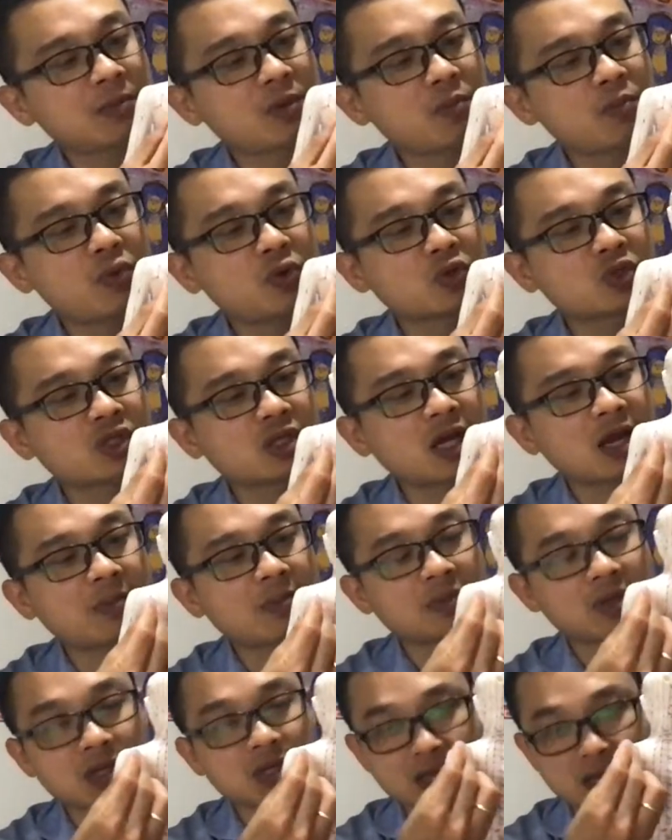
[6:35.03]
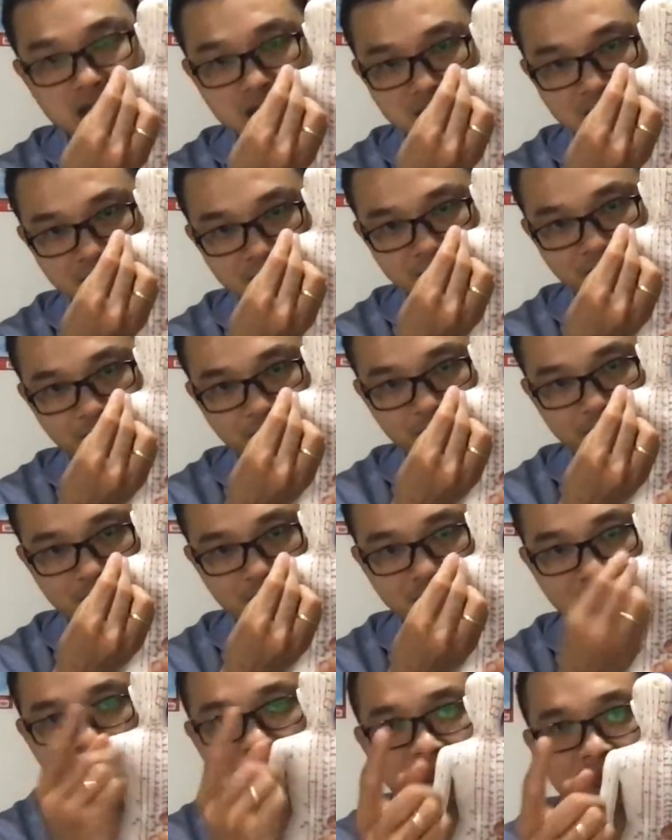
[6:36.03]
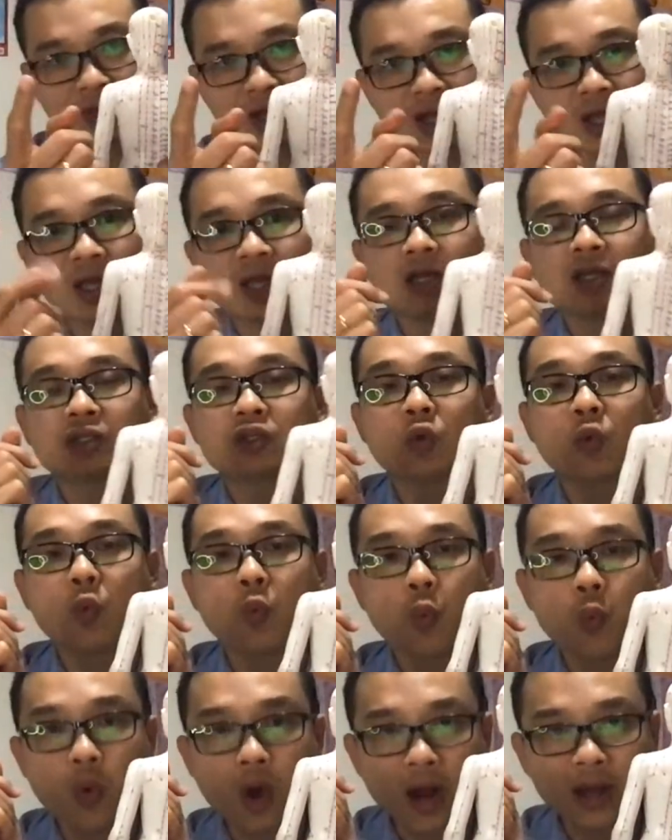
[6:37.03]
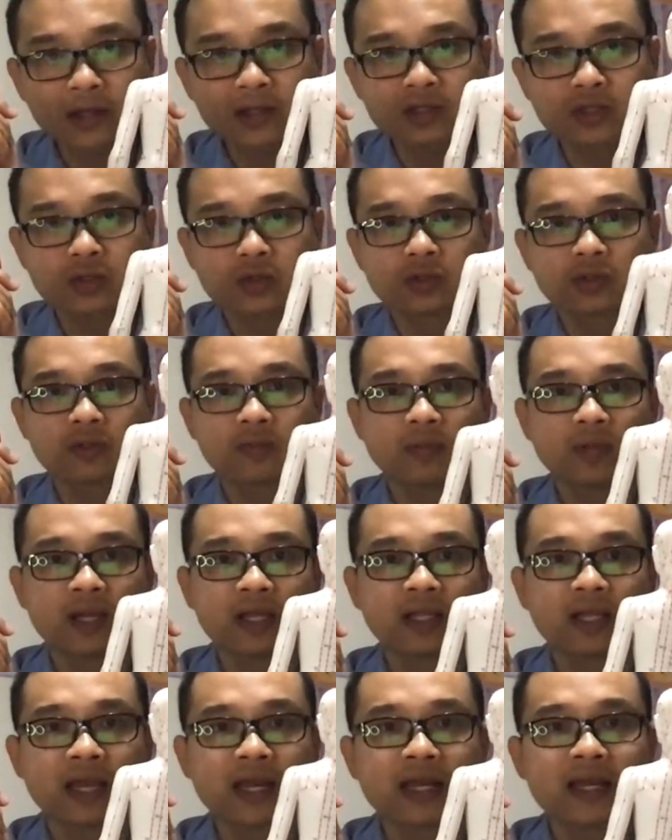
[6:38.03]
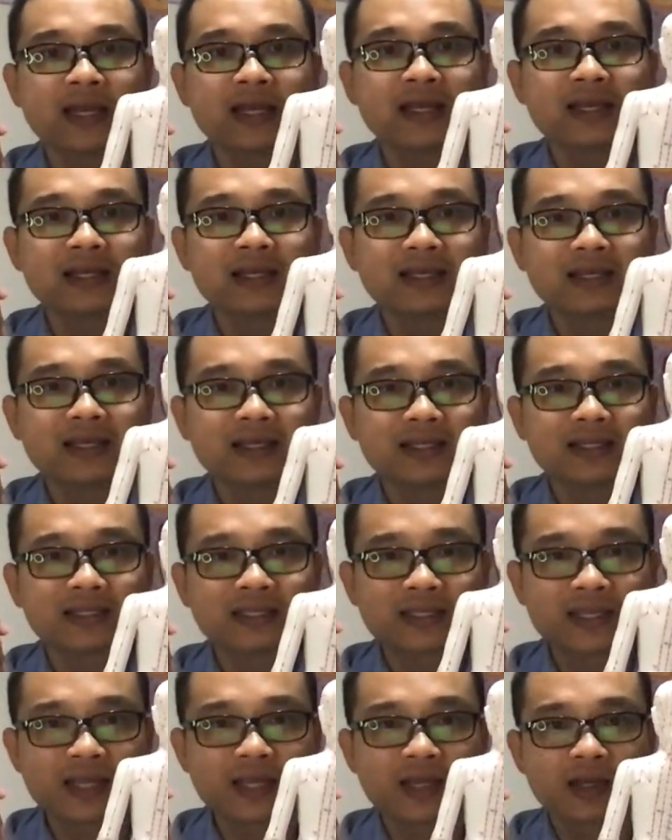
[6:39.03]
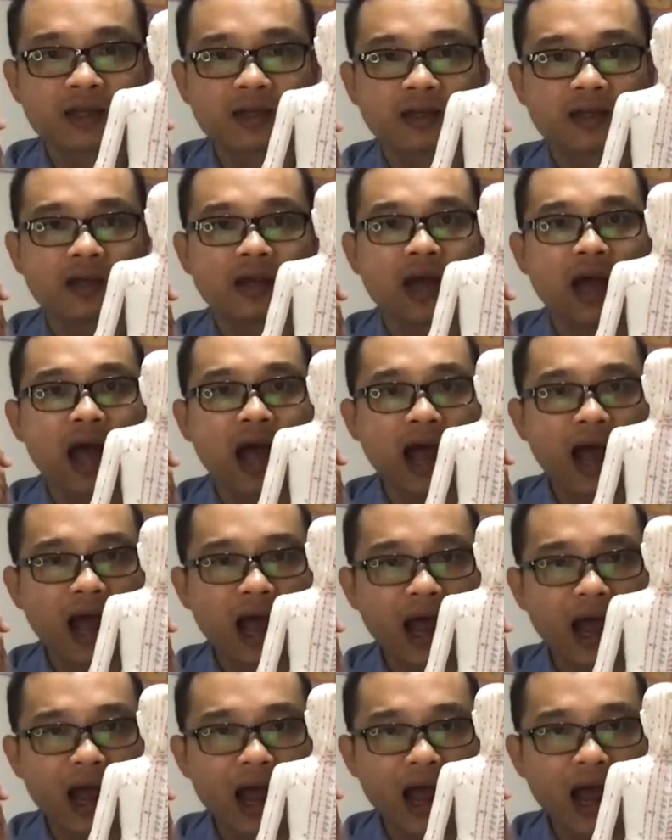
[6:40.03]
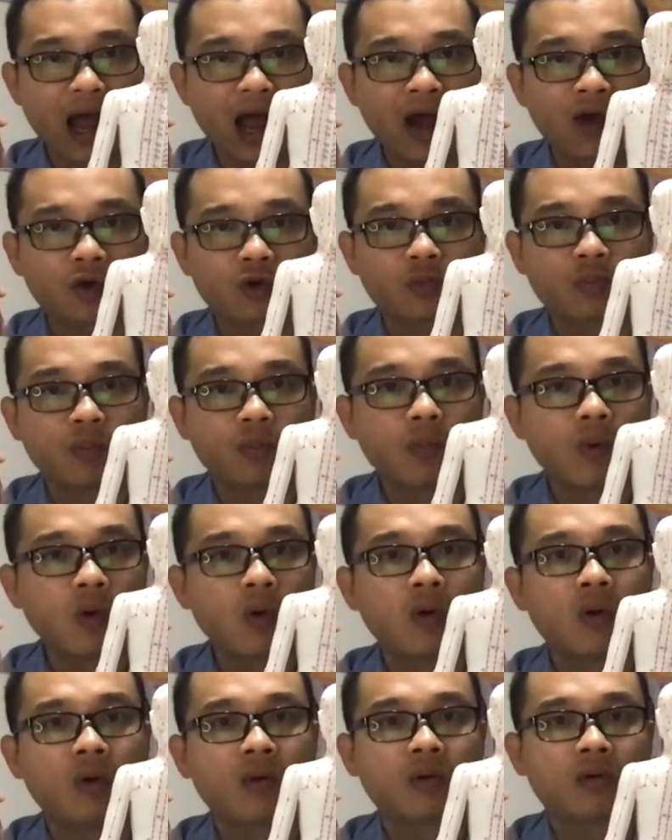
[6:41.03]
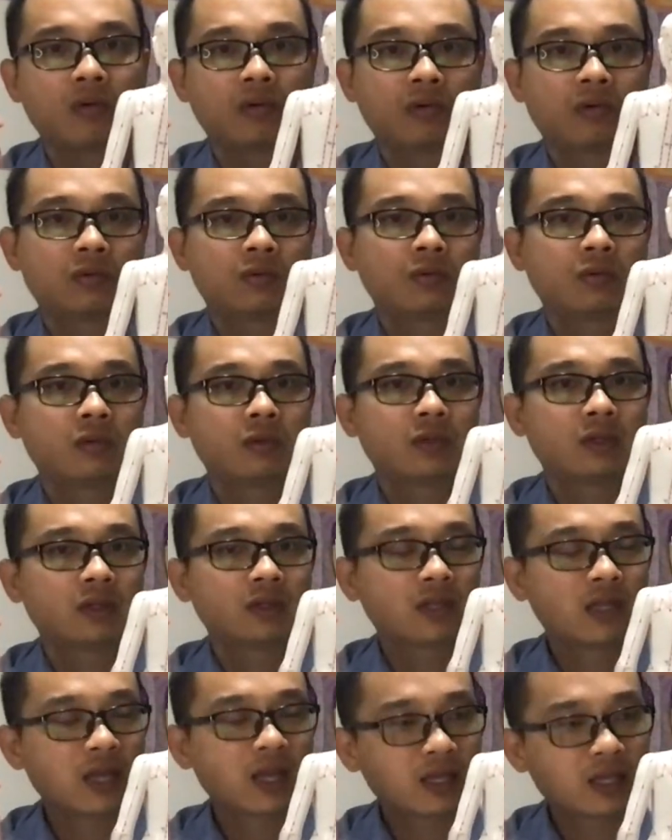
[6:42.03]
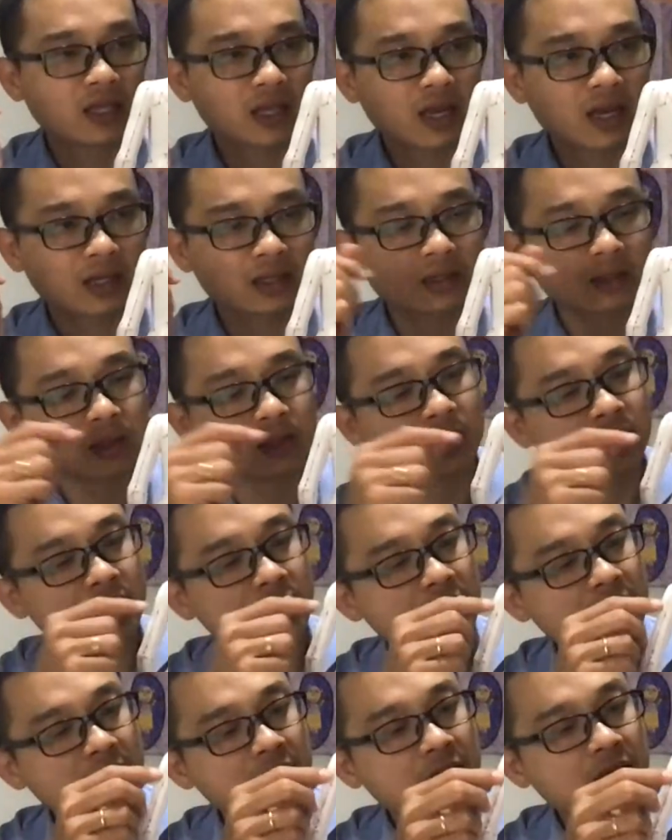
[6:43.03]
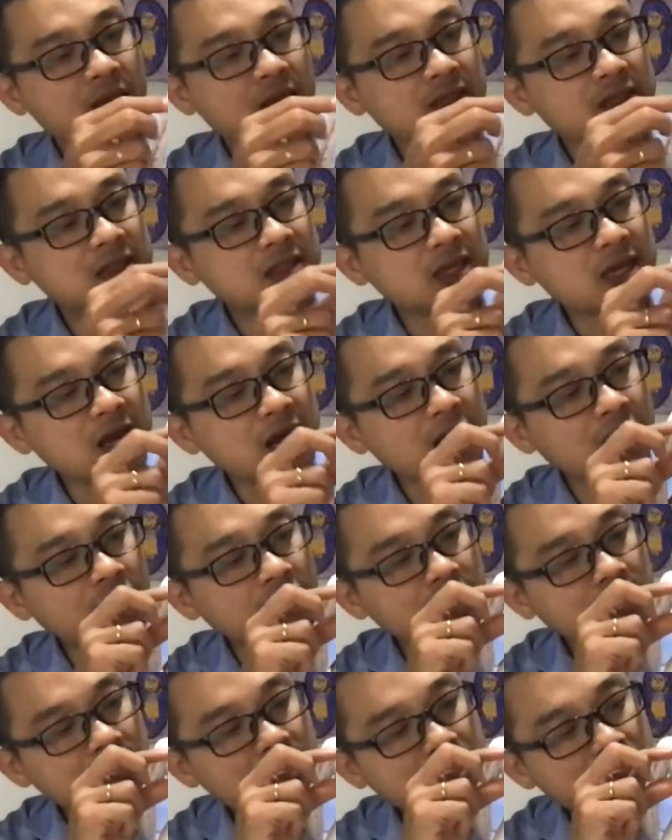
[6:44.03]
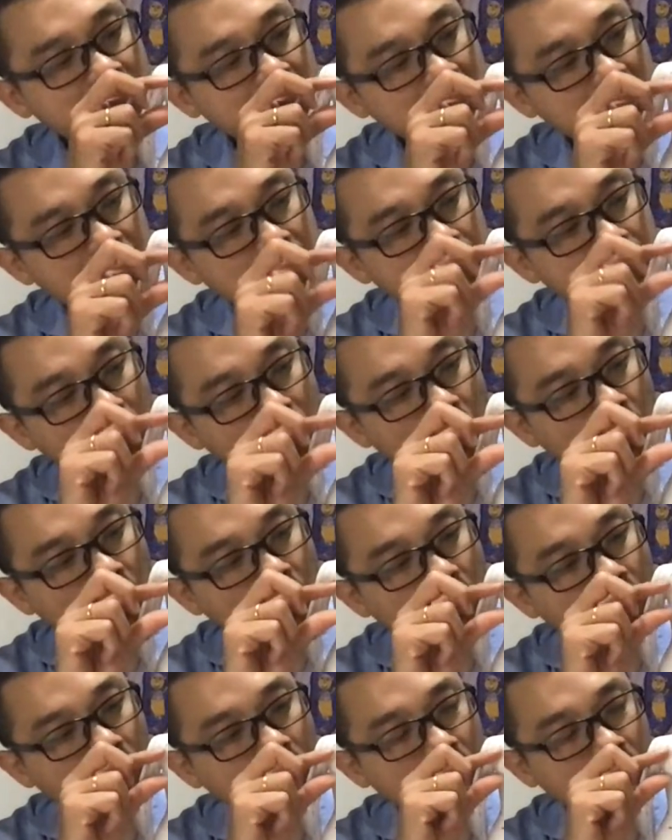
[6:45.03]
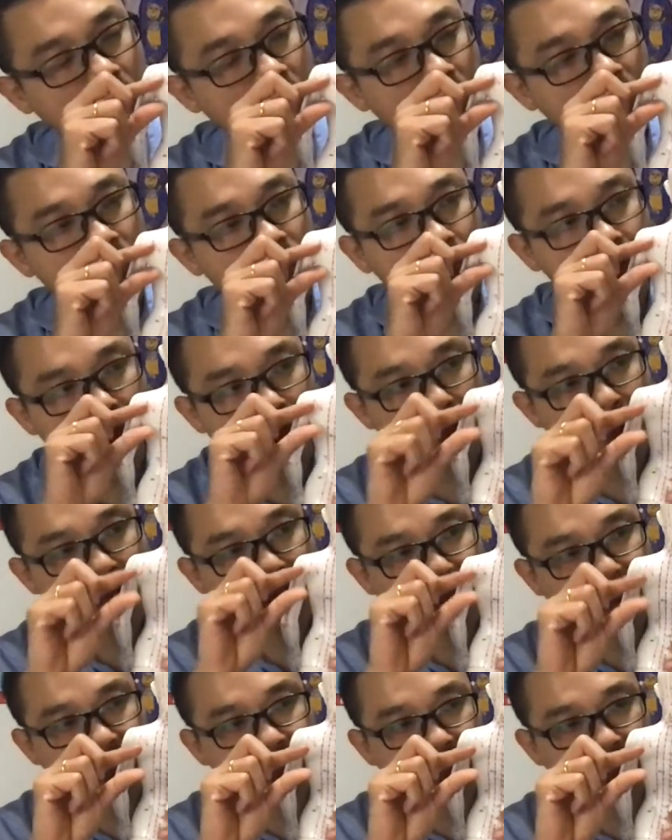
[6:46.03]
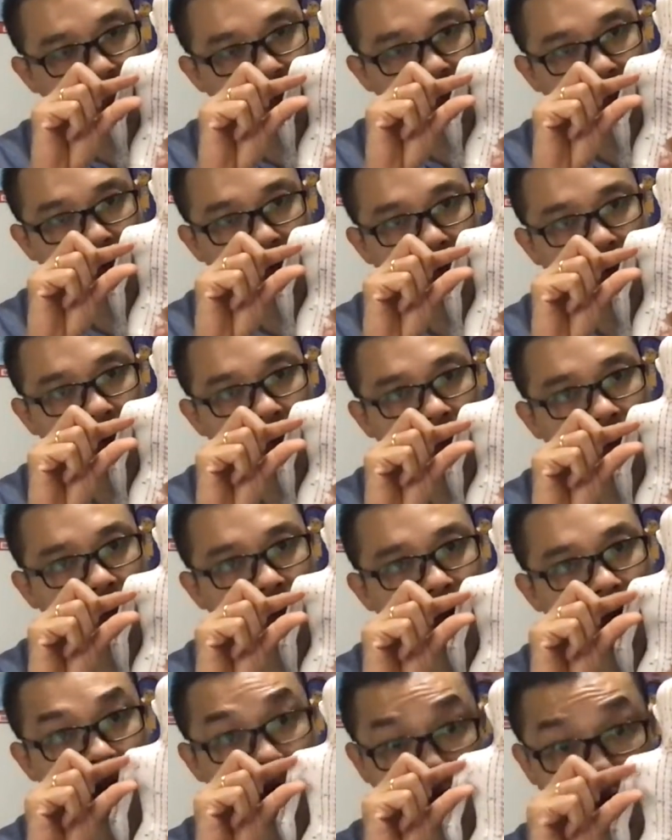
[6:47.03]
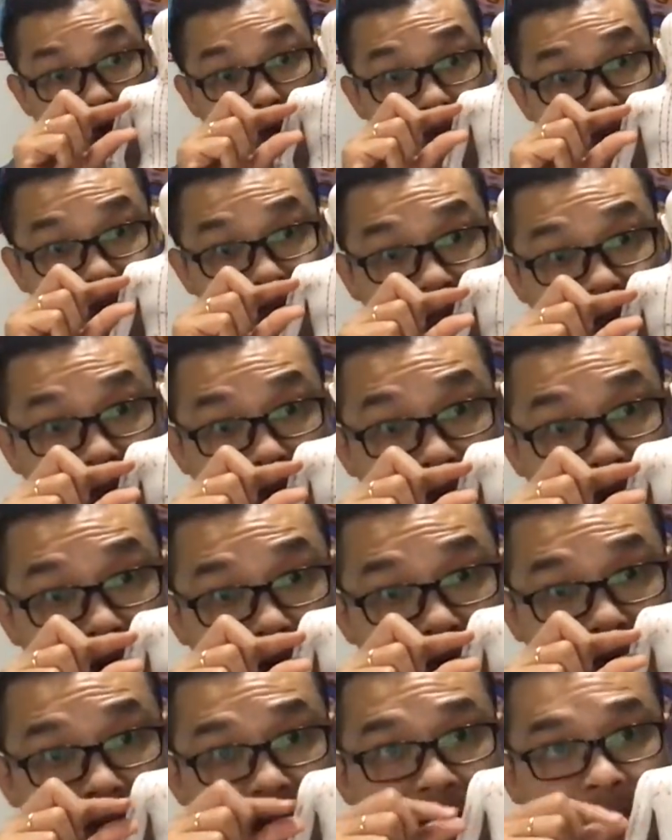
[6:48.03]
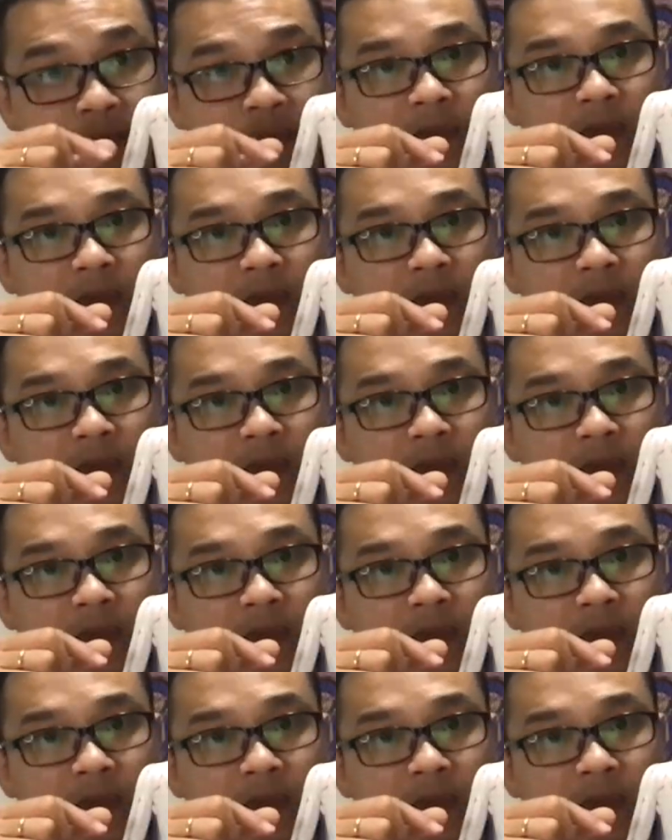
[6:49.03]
push it up in here, right? So one shoulder blade that stick out more than the other. It can stick out here more, to the back side more. It could be that way, okay?